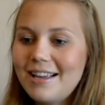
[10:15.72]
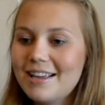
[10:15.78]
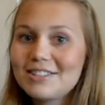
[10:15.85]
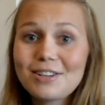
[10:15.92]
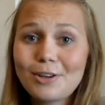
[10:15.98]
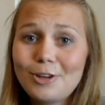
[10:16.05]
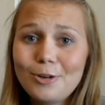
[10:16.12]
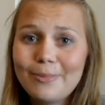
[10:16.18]

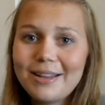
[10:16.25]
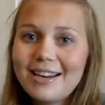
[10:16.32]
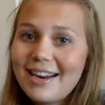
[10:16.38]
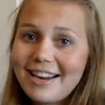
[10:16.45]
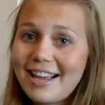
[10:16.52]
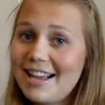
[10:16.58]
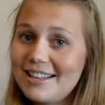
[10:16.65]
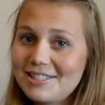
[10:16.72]
is a human
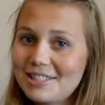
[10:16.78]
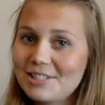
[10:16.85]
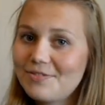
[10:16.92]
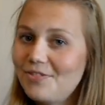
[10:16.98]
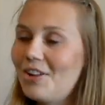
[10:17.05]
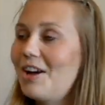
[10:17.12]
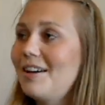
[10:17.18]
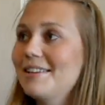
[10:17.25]
and he has his
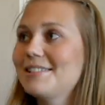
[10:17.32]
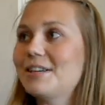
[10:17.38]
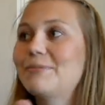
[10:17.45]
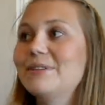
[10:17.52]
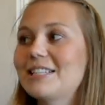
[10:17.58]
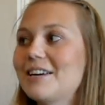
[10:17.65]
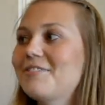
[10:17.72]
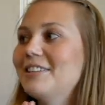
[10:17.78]
flaws, and
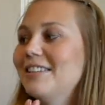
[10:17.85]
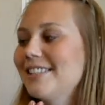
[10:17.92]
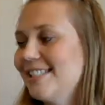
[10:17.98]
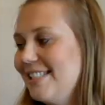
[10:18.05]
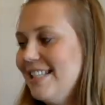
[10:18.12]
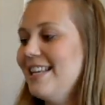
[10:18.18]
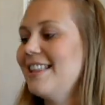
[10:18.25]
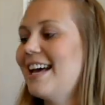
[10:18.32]
we definitely
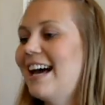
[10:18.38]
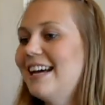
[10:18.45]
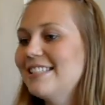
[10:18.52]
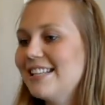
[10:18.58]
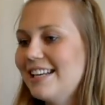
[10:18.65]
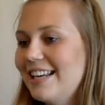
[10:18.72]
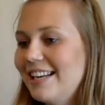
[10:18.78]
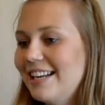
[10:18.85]
see that
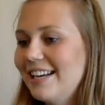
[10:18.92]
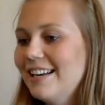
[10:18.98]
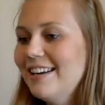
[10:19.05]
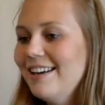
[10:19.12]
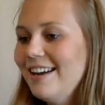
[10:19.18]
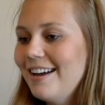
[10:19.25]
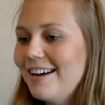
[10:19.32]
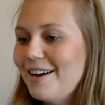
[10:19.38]
in,
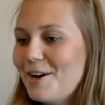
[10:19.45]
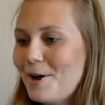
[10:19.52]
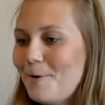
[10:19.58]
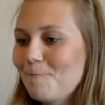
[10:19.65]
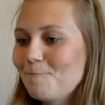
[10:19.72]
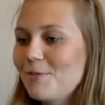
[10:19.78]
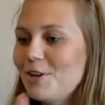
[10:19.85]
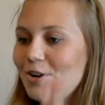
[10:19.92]

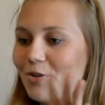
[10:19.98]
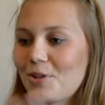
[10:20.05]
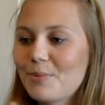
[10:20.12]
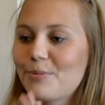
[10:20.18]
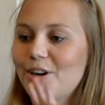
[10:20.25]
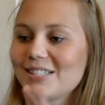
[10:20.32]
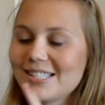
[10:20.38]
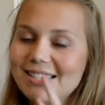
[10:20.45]
you know, the
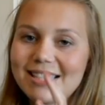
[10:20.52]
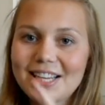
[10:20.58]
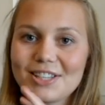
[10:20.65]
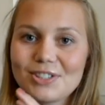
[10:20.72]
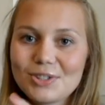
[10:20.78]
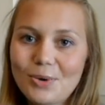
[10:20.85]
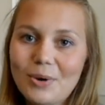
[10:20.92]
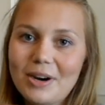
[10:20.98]
present day
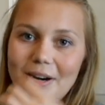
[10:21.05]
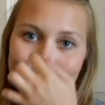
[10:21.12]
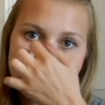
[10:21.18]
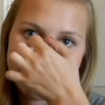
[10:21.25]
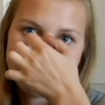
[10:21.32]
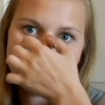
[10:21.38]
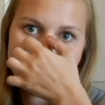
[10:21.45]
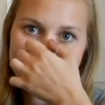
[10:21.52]
story,
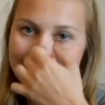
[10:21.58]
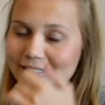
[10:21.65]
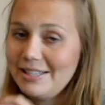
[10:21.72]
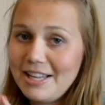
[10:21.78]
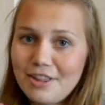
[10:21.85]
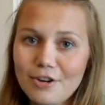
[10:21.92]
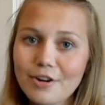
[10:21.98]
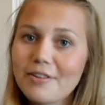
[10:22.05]
because
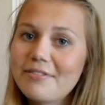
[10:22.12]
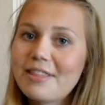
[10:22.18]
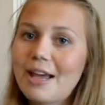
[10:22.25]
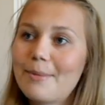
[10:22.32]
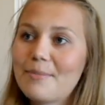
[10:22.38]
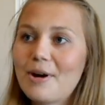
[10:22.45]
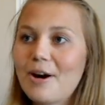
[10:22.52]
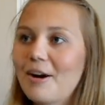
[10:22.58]
neither of
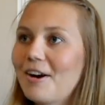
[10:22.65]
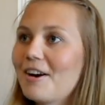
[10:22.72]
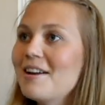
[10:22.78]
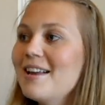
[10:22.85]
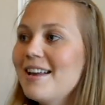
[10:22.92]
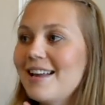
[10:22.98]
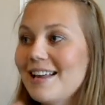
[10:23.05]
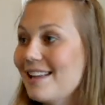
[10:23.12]
them are
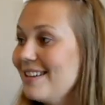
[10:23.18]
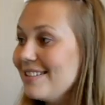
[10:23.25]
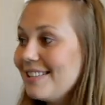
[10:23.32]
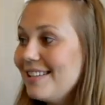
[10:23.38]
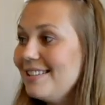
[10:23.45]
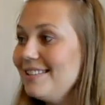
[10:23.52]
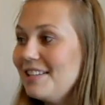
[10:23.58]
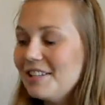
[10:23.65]

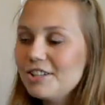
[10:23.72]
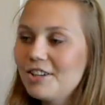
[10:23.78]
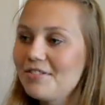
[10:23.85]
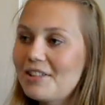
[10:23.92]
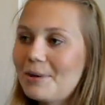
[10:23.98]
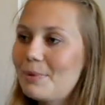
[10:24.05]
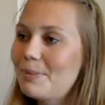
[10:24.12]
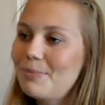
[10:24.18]
innocent, neither
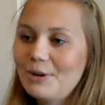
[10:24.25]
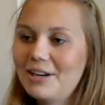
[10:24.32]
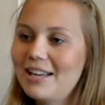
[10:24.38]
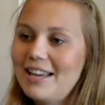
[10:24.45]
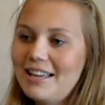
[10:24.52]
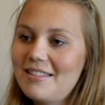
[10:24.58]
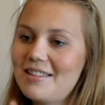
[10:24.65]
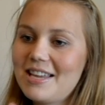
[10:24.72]
of them are
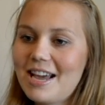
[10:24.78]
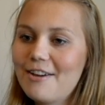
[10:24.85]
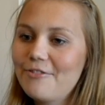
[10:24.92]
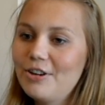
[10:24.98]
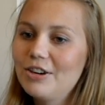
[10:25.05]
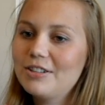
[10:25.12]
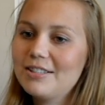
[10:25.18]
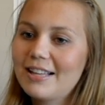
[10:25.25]
putting in the
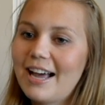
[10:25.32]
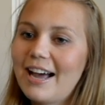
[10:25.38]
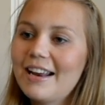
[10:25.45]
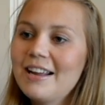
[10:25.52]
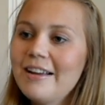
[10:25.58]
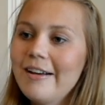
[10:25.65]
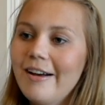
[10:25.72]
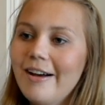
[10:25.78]
effort
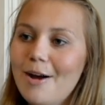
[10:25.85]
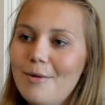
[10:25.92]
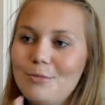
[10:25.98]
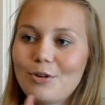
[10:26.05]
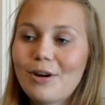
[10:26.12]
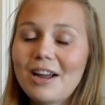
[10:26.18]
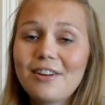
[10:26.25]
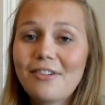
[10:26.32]
that
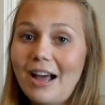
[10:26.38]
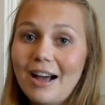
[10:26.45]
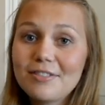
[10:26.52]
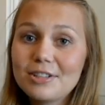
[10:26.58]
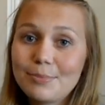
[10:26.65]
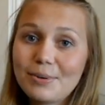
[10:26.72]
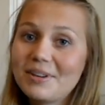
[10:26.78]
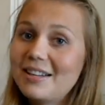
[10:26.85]
you kind of
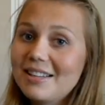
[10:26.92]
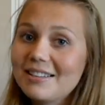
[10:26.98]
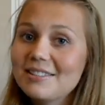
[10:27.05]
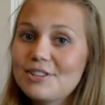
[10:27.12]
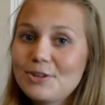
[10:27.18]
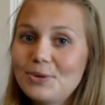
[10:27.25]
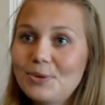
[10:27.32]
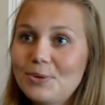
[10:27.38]
have to put in
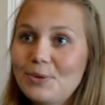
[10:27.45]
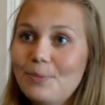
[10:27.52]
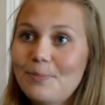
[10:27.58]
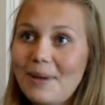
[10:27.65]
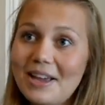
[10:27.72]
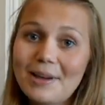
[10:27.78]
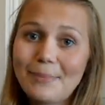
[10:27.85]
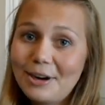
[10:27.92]
to
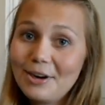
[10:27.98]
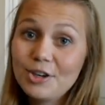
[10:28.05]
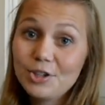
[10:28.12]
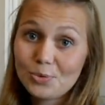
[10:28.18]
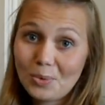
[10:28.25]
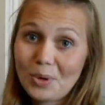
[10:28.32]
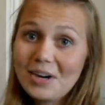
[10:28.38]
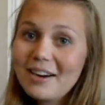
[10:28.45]
make a
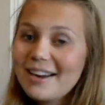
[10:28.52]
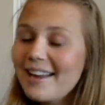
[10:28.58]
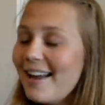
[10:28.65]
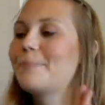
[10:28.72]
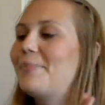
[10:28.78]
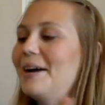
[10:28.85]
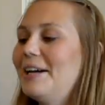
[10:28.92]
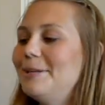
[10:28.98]
marriage work.
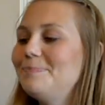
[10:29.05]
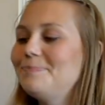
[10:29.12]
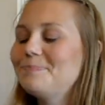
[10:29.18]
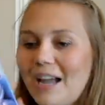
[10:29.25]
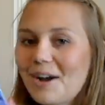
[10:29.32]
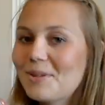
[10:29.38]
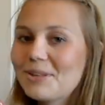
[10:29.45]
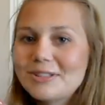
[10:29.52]
But
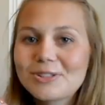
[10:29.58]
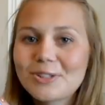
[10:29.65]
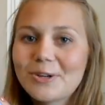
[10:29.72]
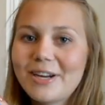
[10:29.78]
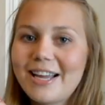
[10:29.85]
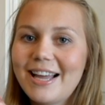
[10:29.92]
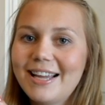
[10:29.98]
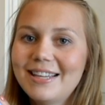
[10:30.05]
how the
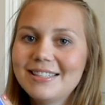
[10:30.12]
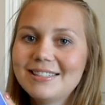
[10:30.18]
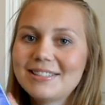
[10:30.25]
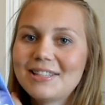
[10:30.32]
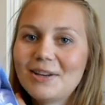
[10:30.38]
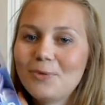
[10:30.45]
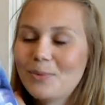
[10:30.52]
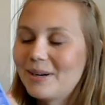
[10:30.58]
story
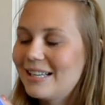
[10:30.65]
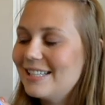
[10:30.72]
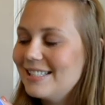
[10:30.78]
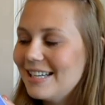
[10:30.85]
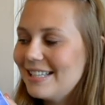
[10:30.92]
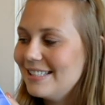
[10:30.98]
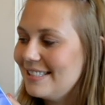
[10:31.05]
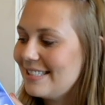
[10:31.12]
ends and what he
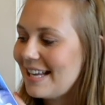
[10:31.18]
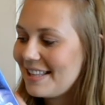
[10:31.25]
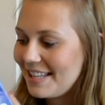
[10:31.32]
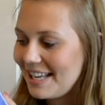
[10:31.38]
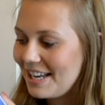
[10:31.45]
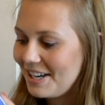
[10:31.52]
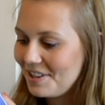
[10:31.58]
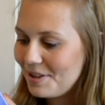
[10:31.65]
does at
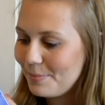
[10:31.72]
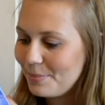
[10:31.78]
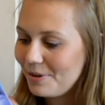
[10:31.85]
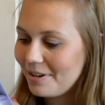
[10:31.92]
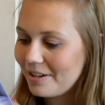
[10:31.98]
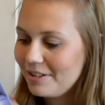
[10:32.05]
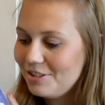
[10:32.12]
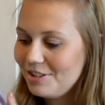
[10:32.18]
the end of the
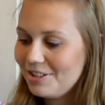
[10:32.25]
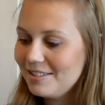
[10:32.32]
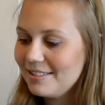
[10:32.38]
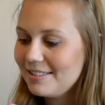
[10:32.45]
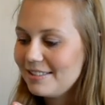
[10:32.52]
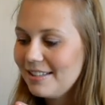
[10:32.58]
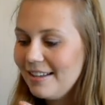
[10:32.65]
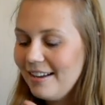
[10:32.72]
book
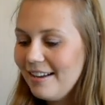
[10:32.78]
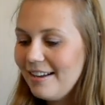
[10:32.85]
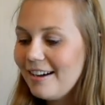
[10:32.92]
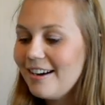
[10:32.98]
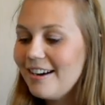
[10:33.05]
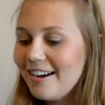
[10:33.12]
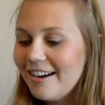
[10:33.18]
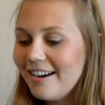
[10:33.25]
just
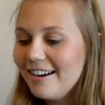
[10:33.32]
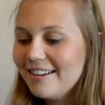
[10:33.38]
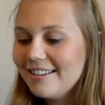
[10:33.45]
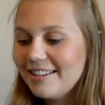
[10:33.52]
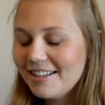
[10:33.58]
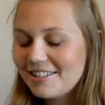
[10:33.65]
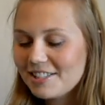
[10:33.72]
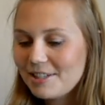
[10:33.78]

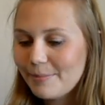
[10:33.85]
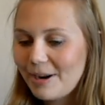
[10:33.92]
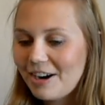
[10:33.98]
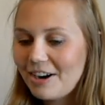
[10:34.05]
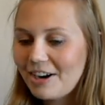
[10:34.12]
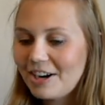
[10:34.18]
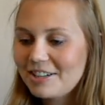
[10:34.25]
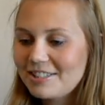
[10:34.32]
gets to my
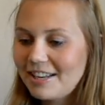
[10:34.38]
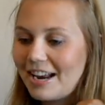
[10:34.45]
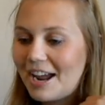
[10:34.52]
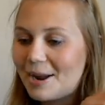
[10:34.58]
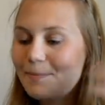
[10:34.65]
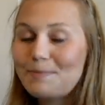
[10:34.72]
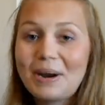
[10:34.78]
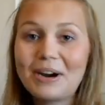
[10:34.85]
heart. And
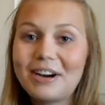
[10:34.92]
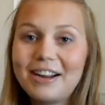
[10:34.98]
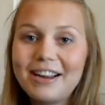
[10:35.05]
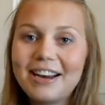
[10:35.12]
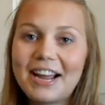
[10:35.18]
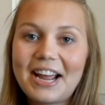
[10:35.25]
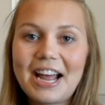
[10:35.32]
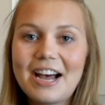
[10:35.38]
I'm
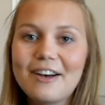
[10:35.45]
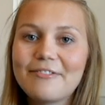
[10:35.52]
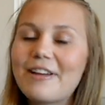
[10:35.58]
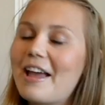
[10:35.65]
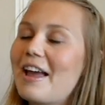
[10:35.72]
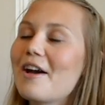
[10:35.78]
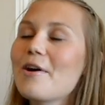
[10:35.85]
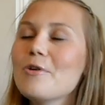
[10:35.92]
married, I have
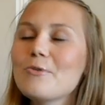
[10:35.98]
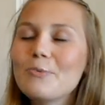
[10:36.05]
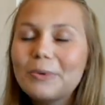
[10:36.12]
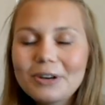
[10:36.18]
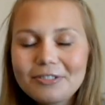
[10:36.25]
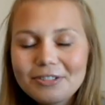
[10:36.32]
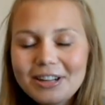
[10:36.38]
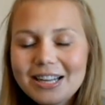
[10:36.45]
a
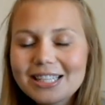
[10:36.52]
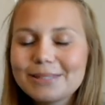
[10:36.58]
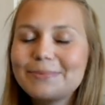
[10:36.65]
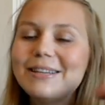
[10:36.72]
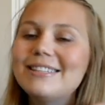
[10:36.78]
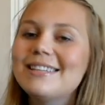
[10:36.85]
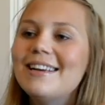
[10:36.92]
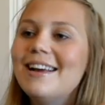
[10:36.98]
wonderful
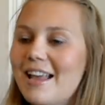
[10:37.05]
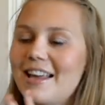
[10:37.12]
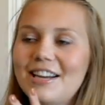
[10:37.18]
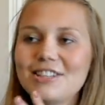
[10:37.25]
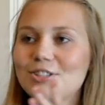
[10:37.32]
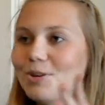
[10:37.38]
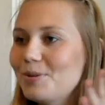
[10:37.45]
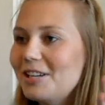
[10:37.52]
husband, and
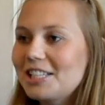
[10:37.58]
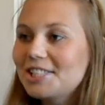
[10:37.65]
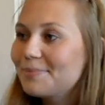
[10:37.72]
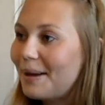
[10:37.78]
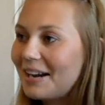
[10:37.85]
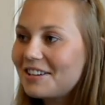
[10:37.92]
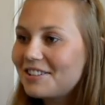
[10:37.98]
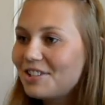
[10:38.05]
I don't
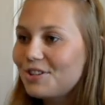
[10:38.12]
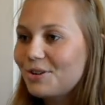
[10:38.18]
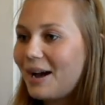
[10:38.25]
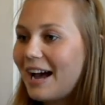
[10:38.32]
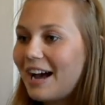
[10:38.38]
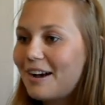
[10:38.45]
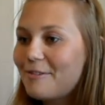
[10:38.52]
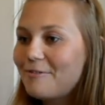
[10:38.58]
expect to
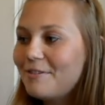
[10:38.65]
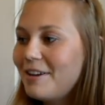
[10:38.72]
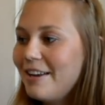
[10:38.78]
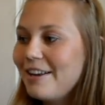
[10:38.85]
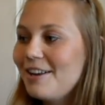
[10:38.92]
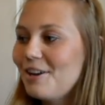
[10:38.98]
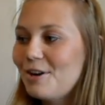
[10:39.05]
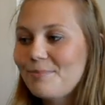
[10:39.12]
have,
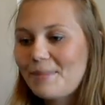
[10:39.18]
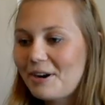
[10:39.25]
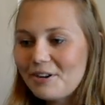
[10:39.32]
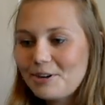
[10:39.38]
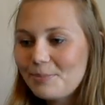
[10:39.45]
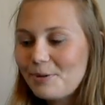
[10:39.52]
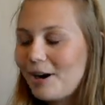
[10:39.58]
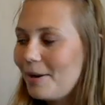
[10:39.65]
you know,
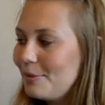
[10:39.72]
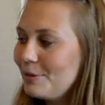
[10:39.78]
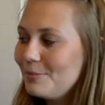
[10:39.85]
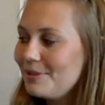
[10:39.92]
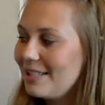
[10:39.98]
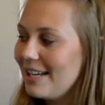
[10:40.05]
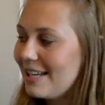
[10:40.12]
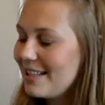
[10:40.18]
marital
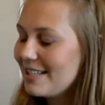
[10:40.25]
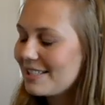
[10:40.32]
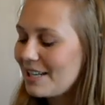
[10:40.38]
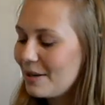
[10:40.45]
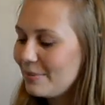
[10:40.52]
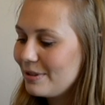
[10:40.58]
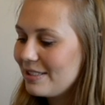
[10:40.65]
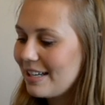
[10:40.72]
problems like this
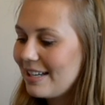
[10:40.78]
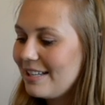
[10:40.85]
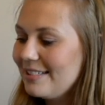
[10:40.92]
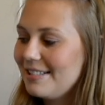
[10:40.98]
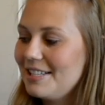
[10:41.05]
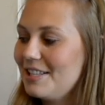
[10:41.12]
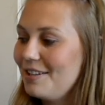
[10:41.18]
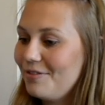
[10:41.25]
couple
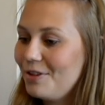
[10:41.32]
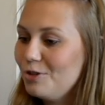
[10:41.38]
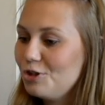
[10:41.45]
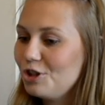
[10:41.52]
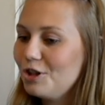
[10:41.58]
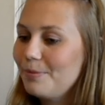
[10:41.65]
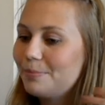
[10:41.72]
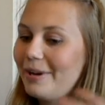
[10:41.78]
does in the
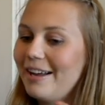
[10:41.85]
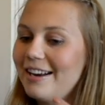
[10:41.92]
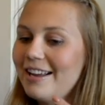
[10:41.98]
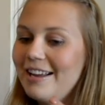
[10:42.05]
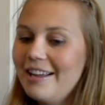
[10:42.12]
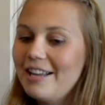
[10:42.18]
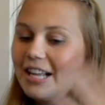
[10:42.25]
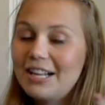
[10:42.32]
future, but
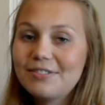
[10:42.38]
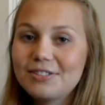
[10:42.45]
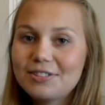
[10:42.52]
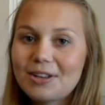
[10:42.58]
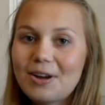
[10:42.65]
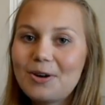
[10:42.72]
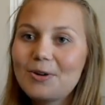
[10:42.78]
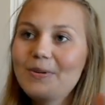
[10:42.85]
if
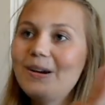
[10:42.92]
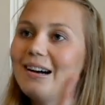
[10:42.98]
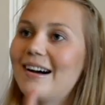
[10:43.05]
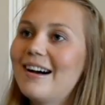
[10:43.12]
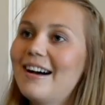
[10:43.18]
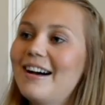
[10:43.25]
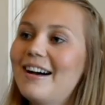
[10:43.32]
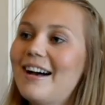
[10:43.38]
so,
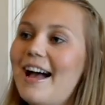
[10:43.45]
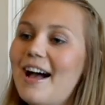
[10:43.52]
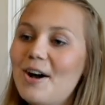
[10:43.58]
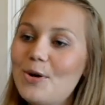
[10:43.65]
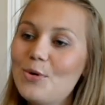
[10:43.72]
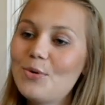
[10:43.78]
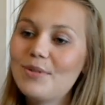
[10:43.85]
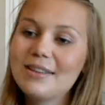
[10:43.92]

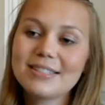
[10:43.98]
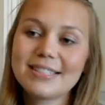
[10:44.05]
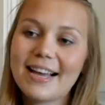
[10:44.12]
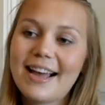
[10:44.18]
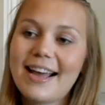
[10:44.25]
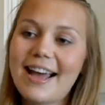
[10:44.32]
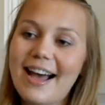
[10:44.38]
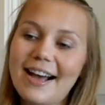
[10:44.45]
how this
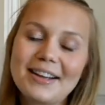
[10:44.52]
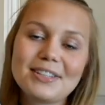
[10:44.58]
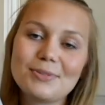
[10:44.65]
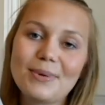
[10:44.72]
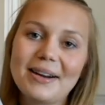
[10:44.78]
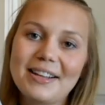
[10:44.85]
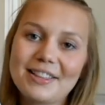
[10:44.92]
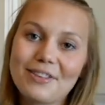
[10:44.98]
guy acts
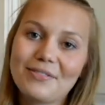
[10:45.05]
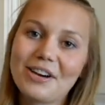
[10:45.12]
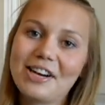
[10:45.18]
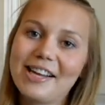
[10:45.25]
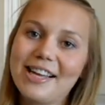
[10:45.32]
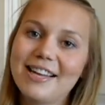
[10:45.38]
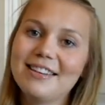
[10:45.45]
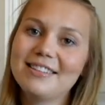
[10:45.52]
right at the
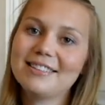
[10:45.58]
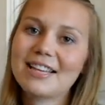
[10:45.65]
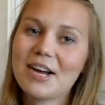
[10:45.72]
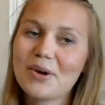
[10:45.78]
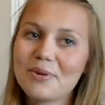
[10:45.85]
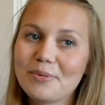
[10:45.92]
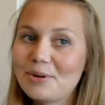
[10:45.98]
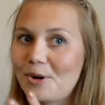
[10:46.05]
very end is how
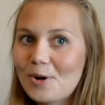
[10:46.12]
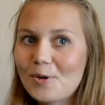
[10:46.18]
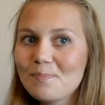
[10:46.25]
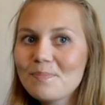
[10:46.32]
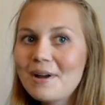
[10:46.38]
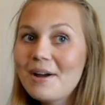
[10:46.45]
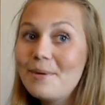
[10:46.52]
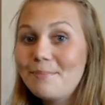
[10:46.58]
I would
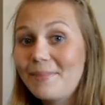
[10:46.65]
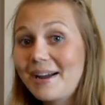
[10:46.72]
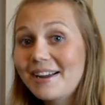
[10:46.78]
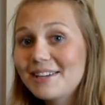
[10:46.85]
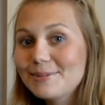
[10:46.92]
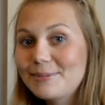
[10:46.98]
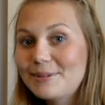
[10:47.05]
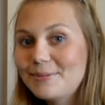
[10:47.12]
hope my
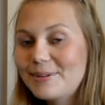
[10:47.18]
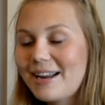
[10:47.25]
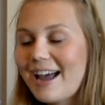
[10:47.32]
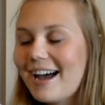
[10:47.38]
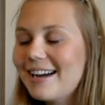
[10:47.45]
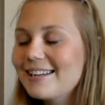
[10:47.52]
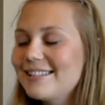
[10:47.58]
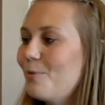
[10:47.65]
husband would
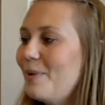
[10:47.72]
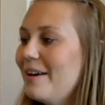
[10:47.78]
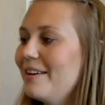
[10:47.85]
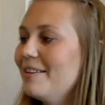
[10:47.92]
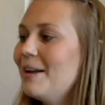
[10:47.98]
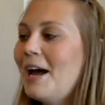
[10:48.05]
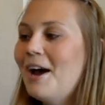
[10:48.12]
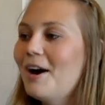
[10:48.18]
act when